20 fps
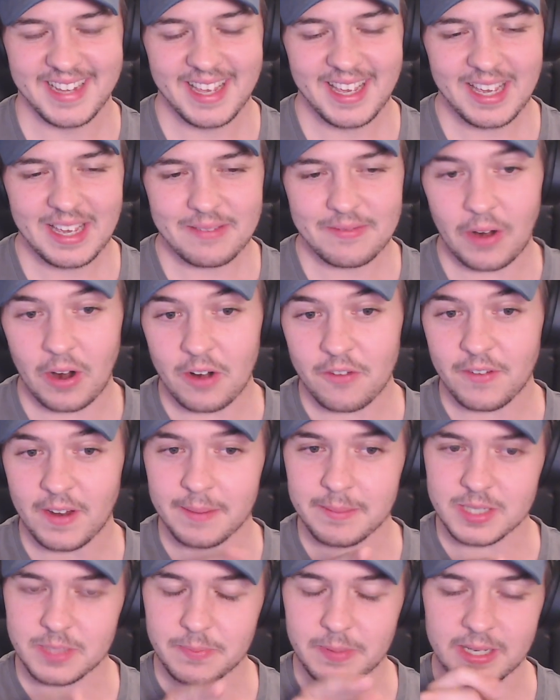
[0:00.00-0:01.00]
Very
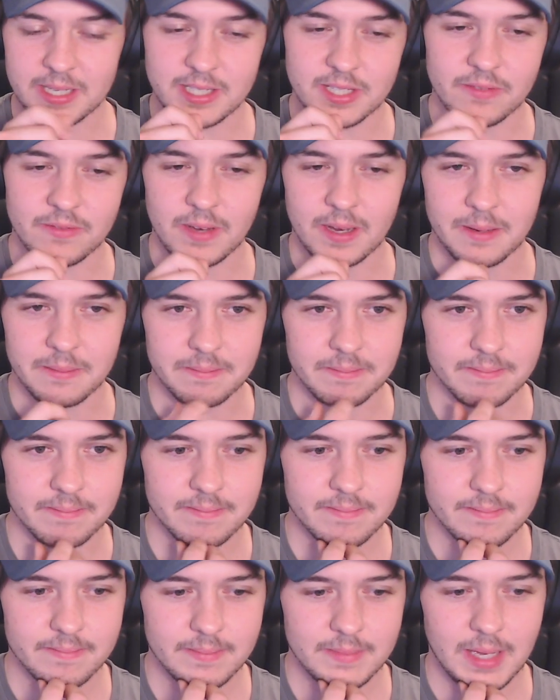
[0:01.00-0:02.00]
famous piece of
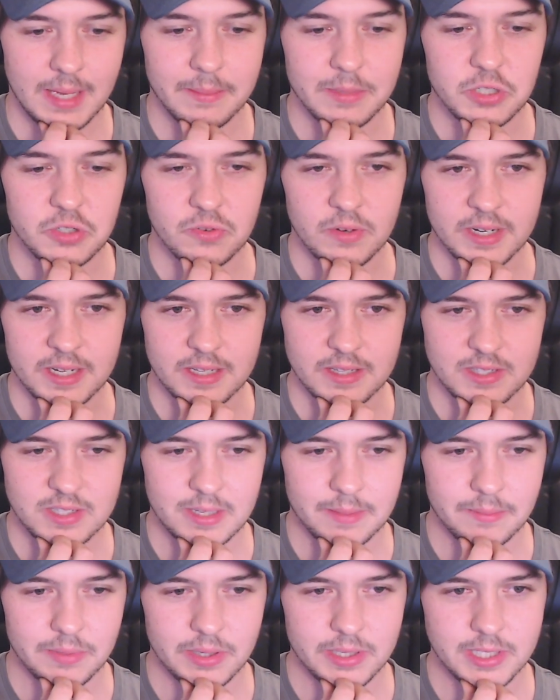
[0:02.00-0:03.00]
imagery and
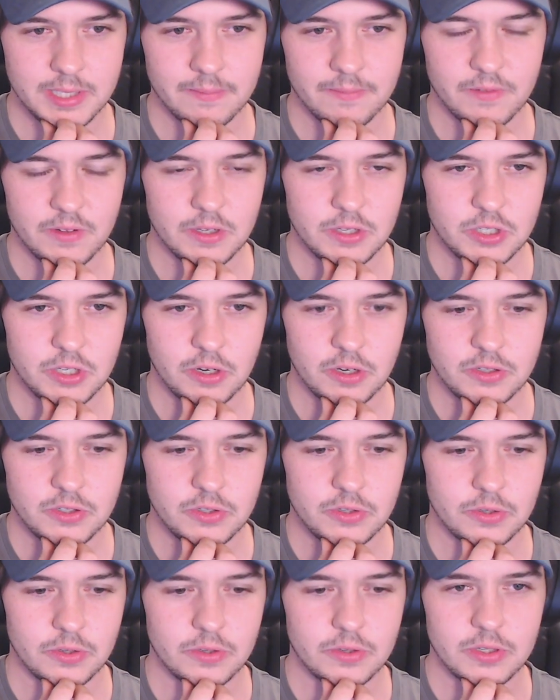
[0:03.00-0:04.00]
symbolism for the show
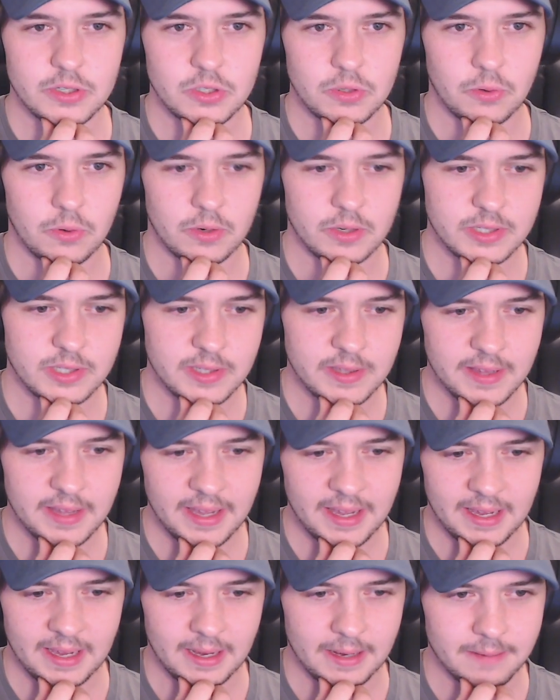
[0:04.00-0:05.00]
too. The tortoise and the
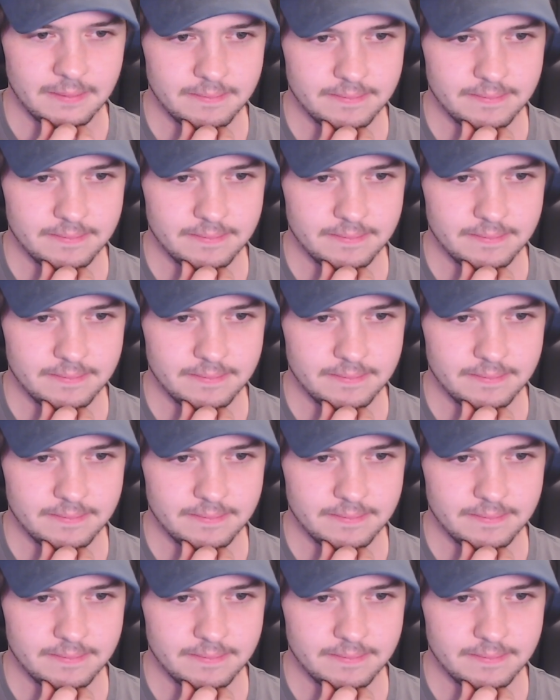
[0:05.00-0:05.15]
hare.